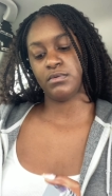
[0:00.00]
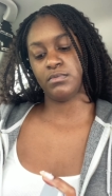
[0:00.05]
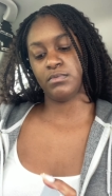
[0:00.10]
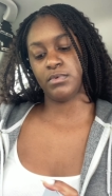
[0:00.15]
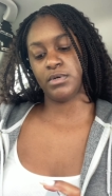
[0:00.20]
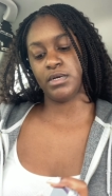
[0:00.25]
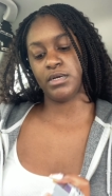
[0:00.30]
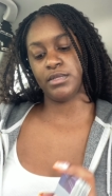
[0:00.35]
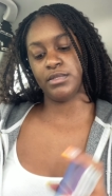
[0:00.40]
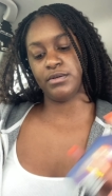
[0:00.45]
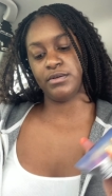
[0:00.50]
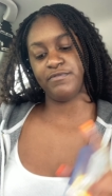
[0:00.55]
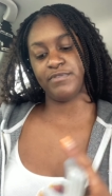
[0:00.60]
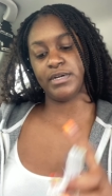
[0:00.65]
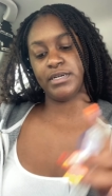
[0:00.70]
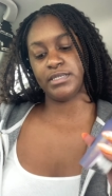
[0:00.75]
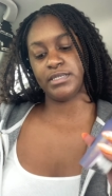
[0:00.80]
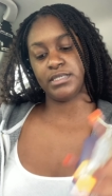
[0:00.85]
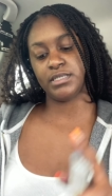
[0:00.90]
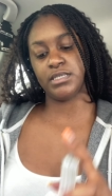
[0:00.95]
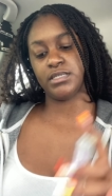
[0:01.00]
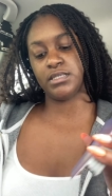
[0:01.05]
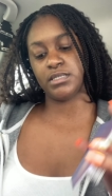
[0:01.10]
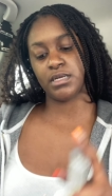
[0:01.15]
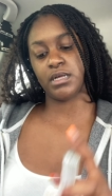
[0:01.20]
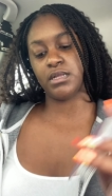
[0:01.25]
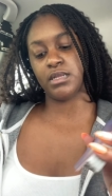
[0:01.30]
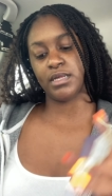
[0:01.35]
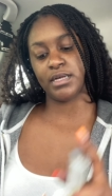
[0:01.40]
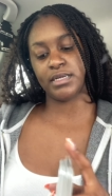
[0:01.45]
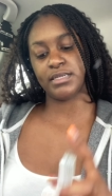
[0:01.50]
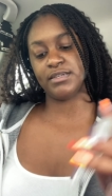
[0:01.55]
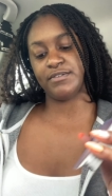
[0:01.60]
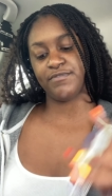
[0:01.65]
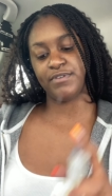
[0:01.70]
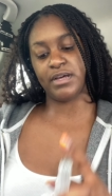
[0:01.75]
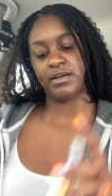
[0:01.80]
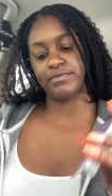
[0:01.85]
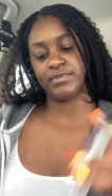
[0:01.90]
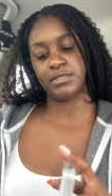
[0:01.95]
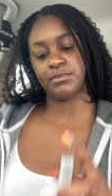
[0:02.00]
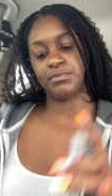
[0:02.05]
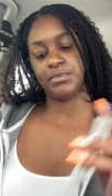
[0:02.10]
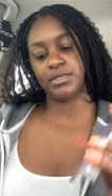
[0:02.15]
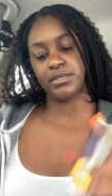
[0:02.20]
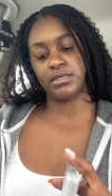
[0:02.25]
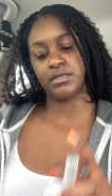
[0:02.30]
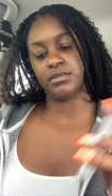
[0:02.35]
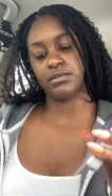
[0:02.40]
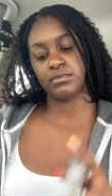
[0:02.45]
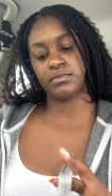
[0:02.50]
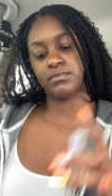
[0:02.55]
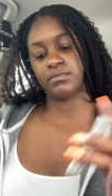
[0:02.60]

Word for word: What other advice does the collective have, Spirit?